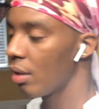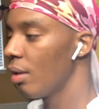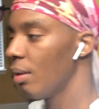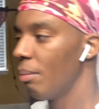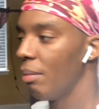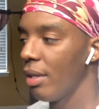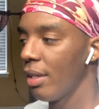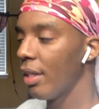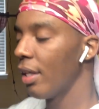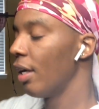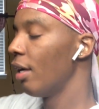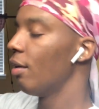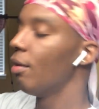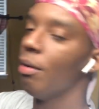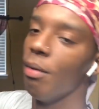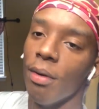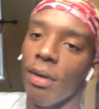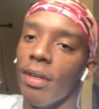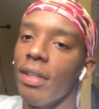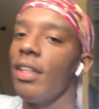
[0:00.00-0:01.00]
A month ago.
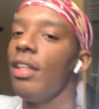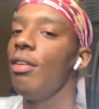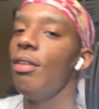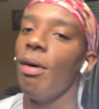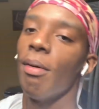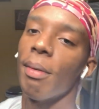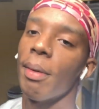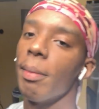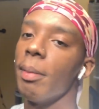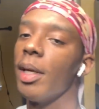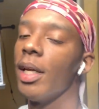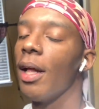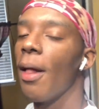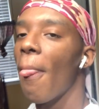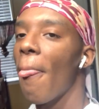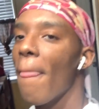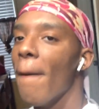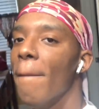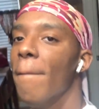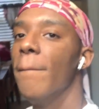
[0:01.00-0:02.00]
You know what I mean.
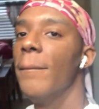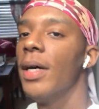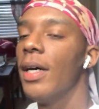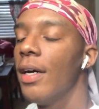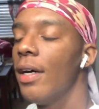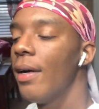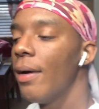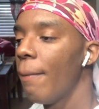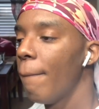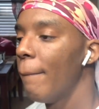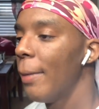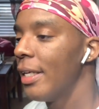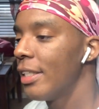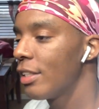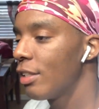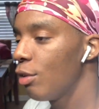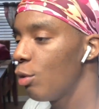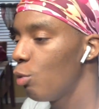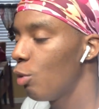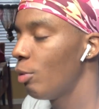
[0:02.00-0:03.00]
But um,
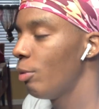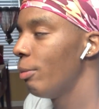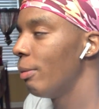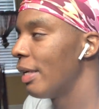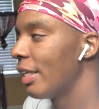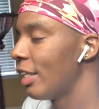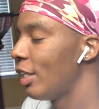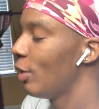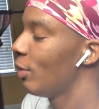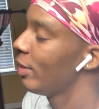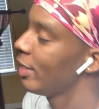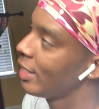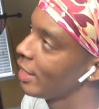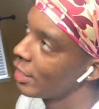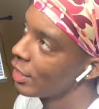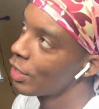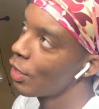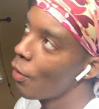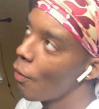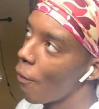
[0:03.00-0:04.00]
basically what we about to do
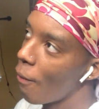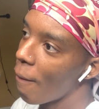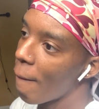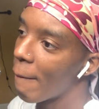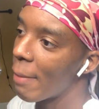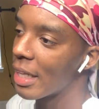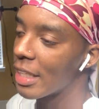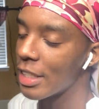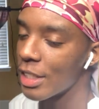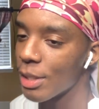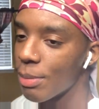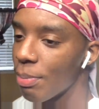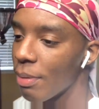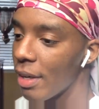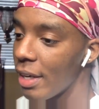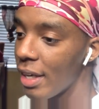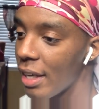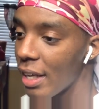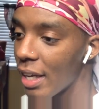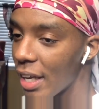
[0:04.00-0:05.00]
is we're about to
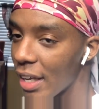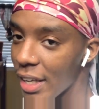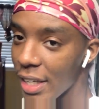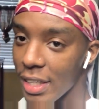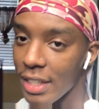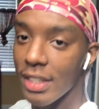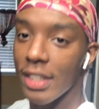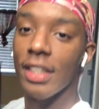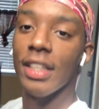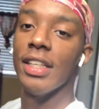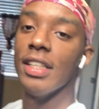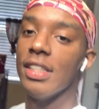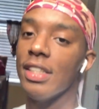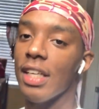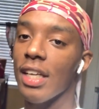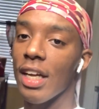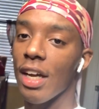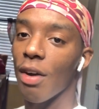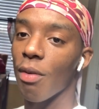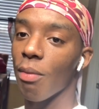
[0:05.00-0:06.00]
spray it, I guess he
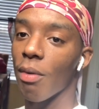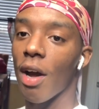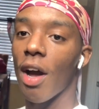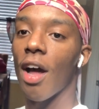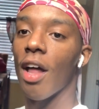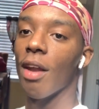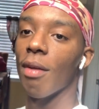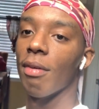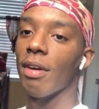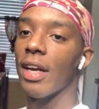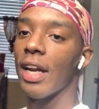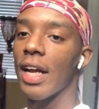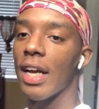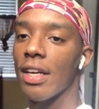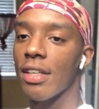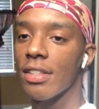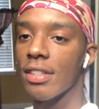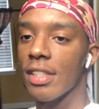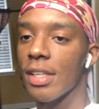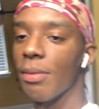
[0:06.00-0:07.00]
said, all around the
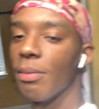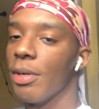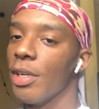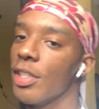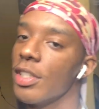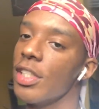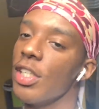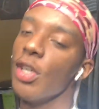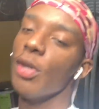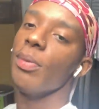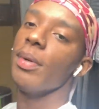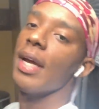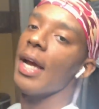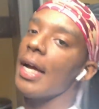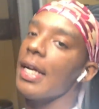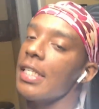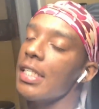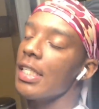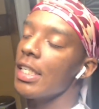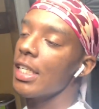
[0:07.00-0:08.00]
house and we're gonna see your
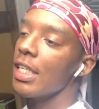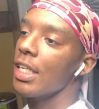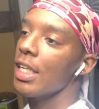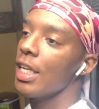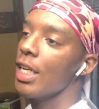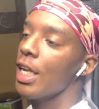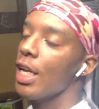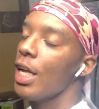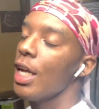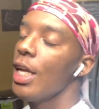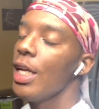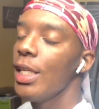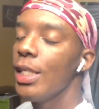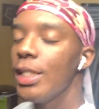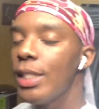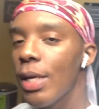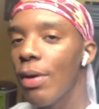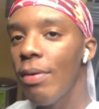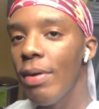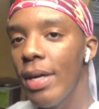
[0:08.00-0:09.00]
reaction.
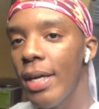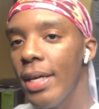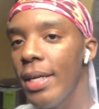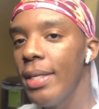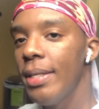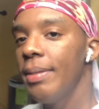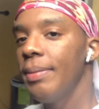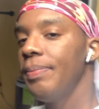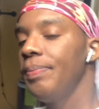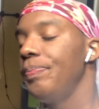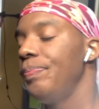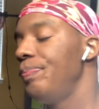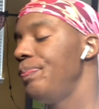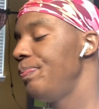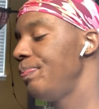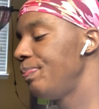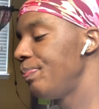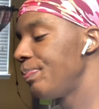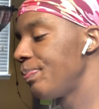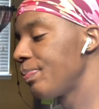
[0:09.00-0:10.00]
So um,
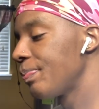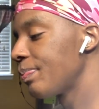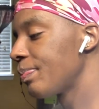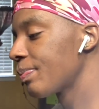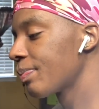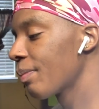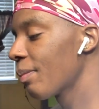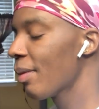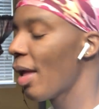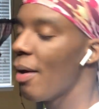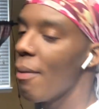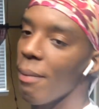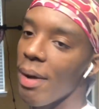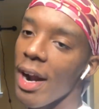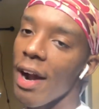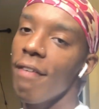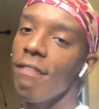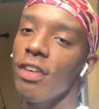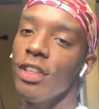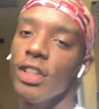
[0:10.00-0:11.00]

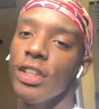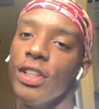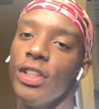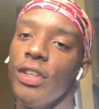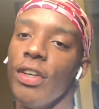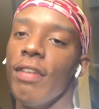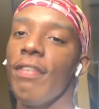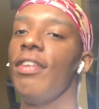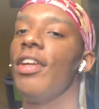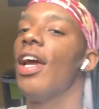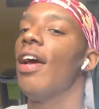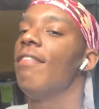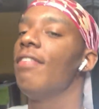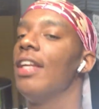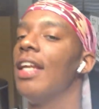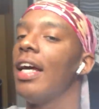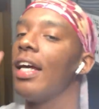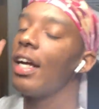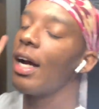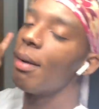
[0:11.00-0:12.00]
without further ado, if you
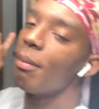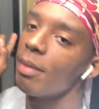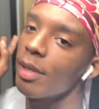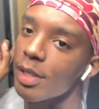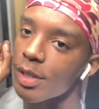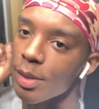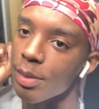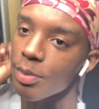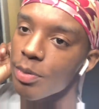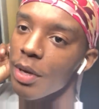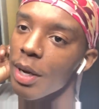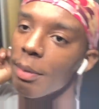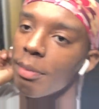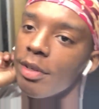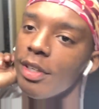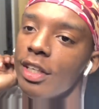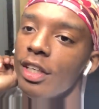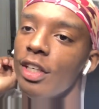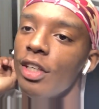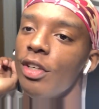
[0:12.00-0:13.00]
haven't liked, comment, and subscribe,
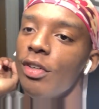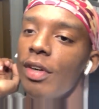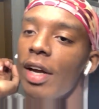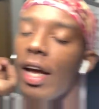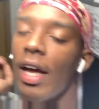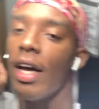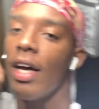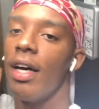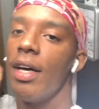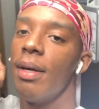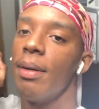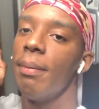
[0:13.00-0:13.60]
you need to do that.